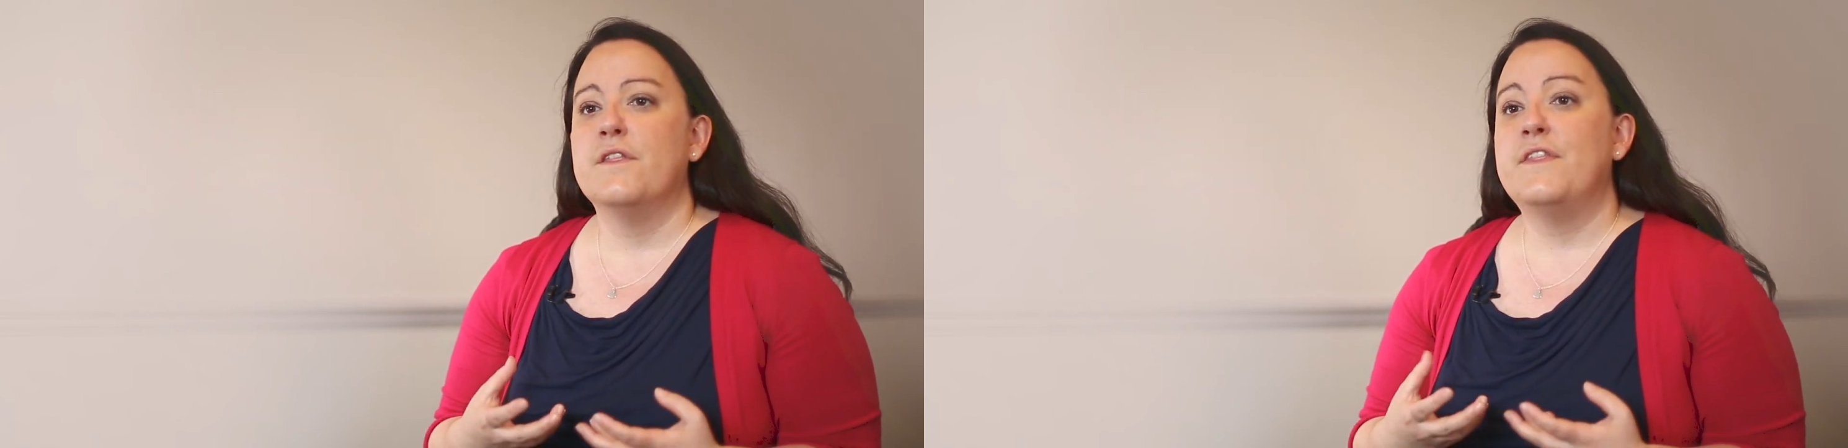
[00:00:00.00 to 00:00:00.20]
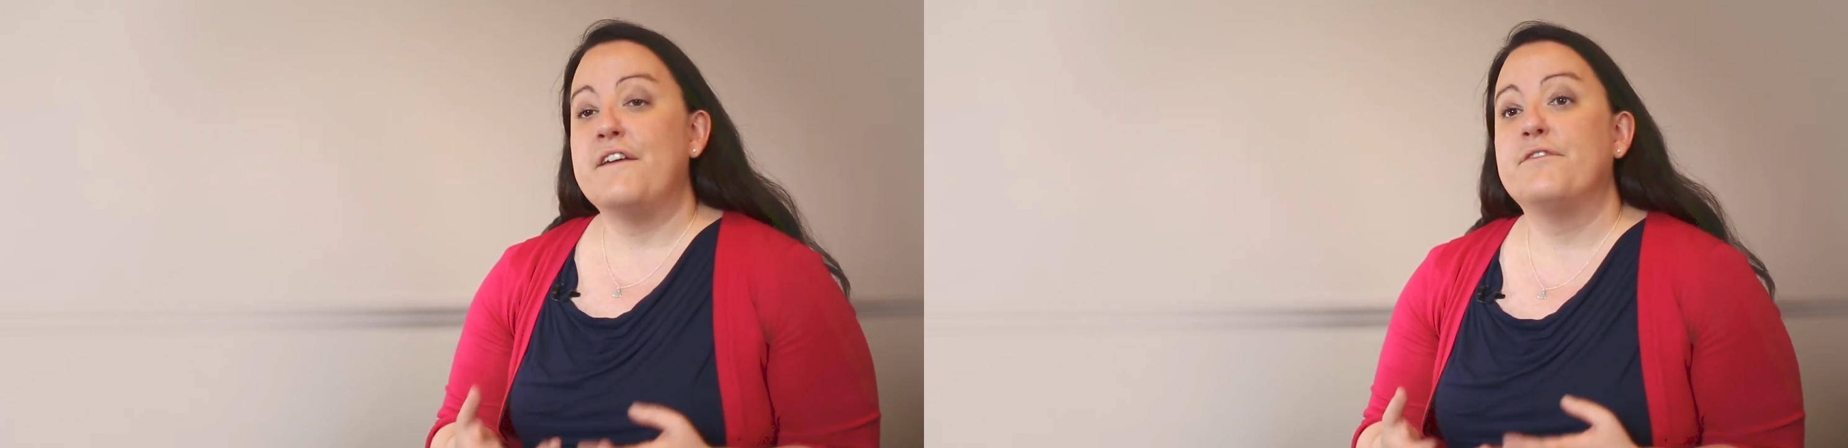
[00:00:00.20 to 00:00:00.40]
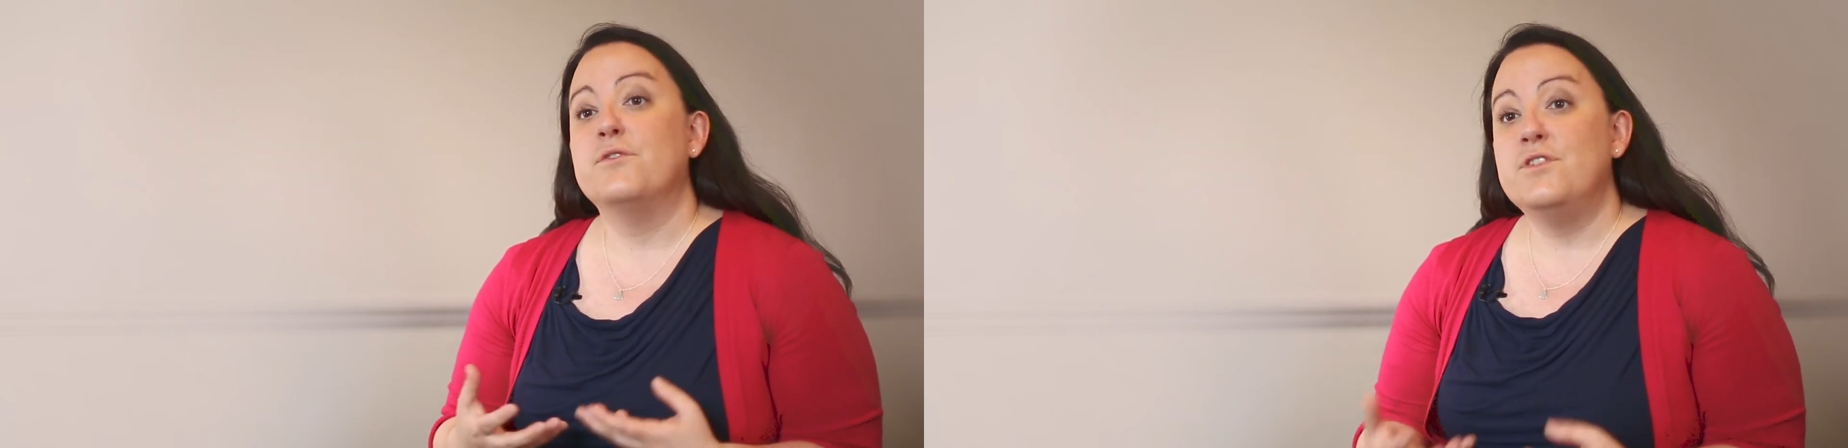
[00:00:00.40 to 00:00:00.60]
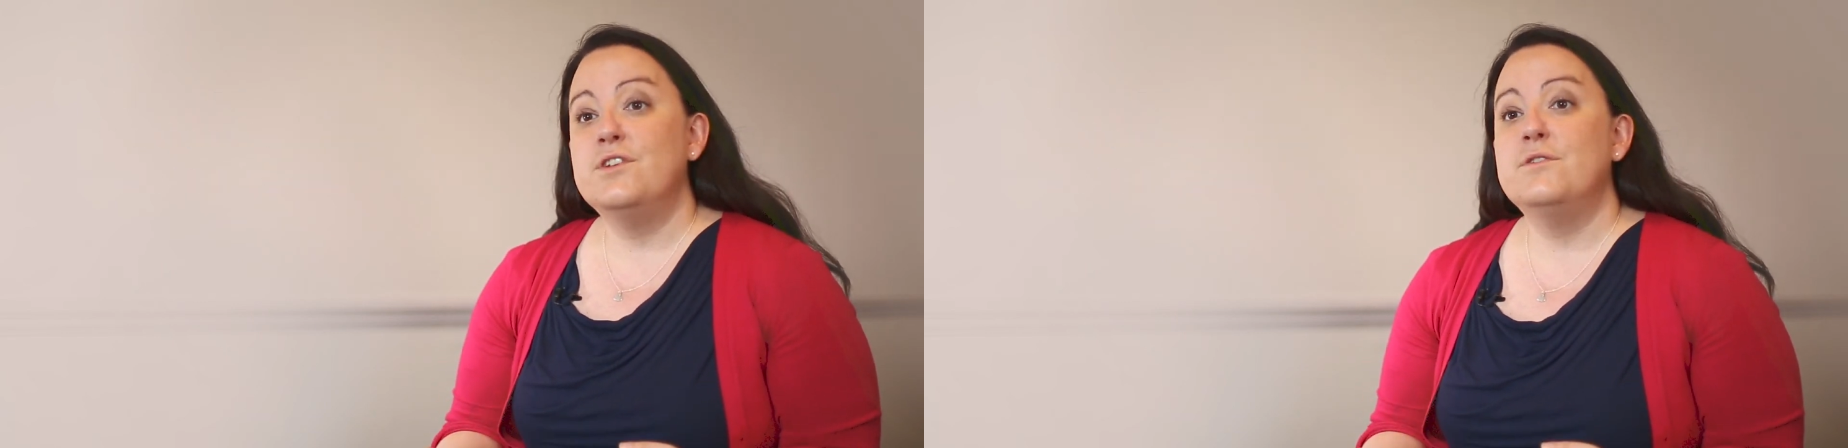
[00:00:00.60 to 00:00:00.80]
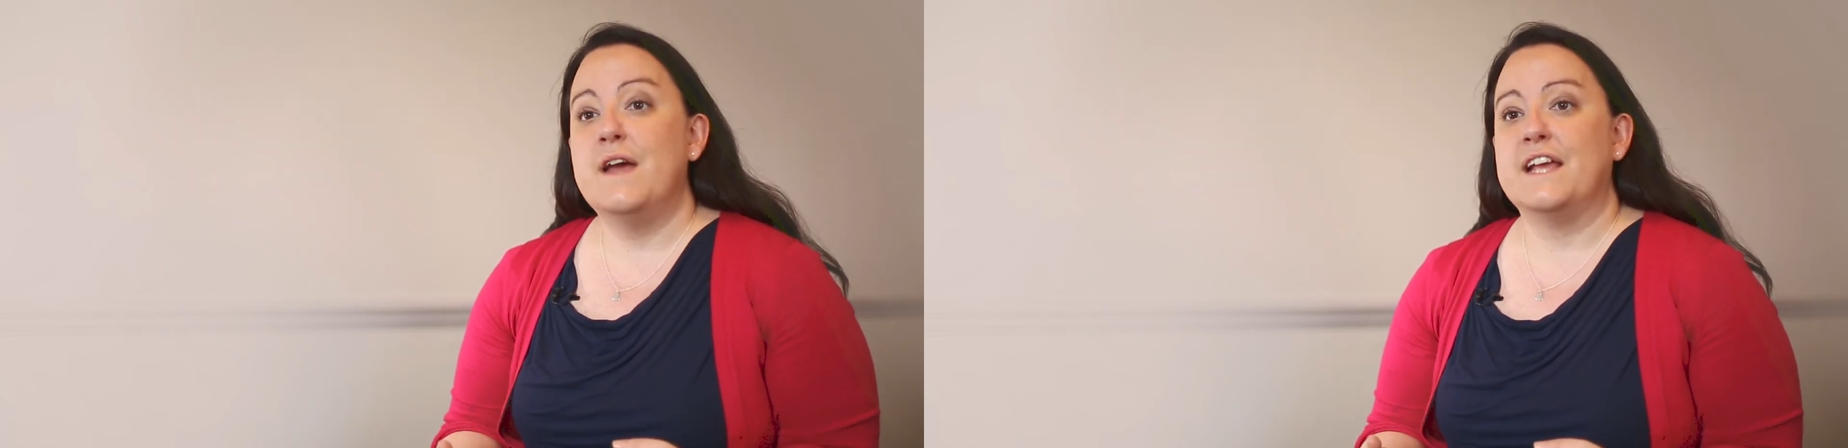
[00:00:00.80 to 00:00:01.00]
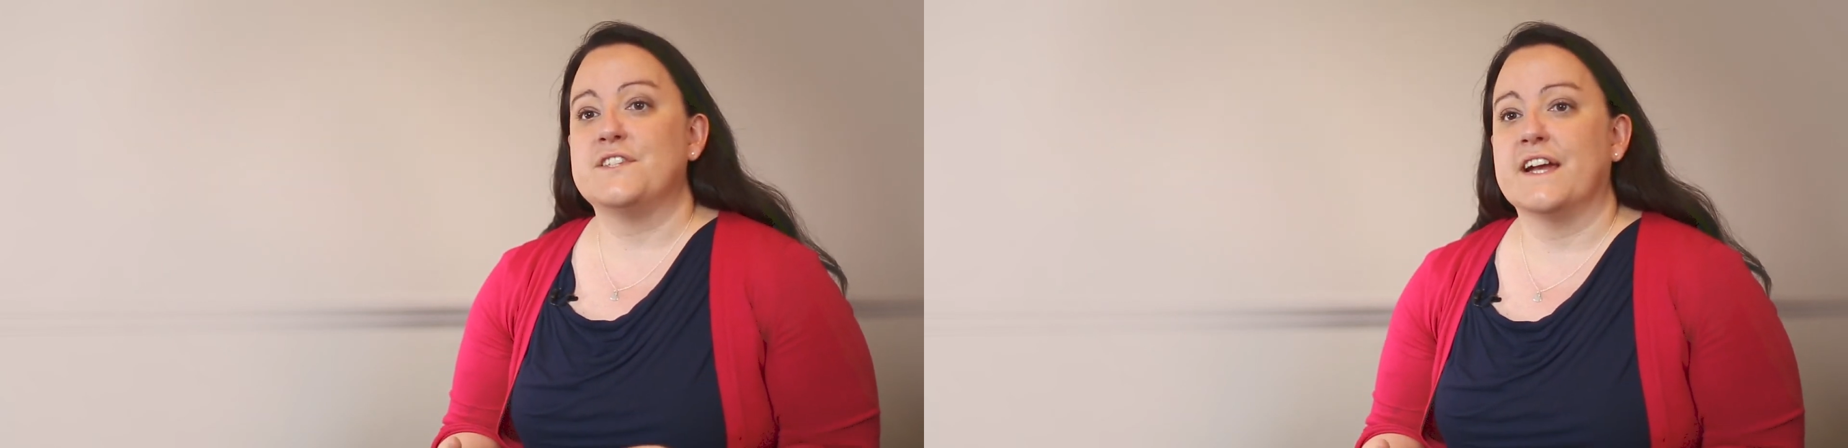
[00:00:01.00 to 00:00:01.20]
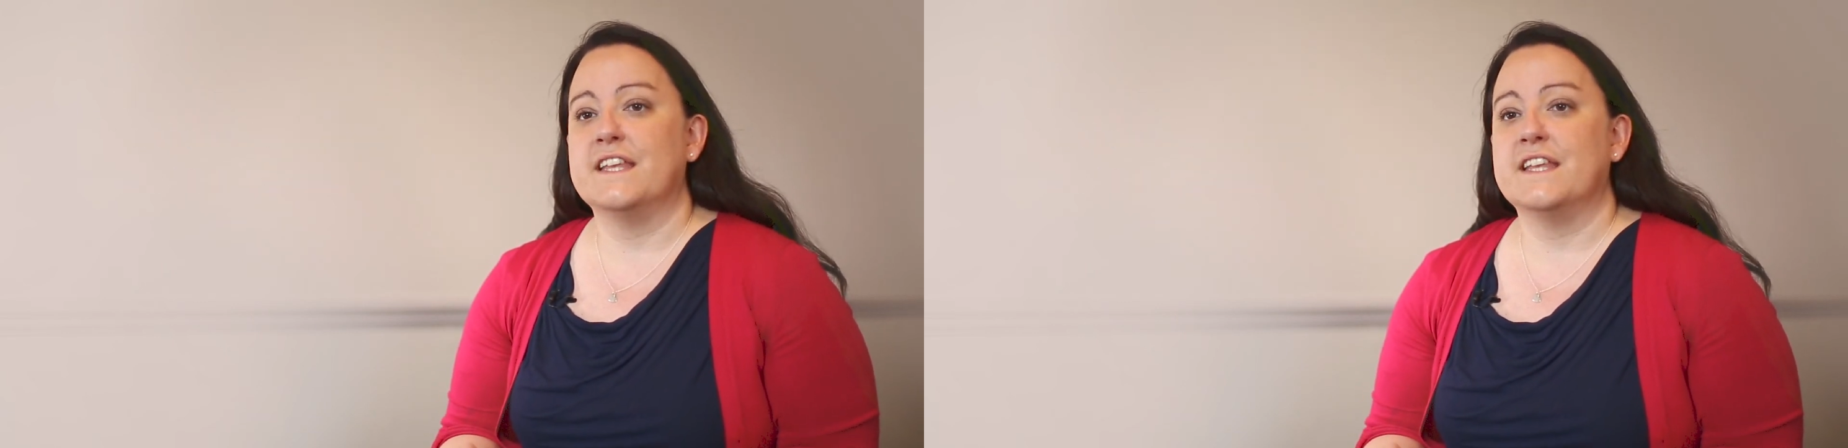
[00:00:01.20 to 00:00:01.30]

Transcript: Therefore, new HDAC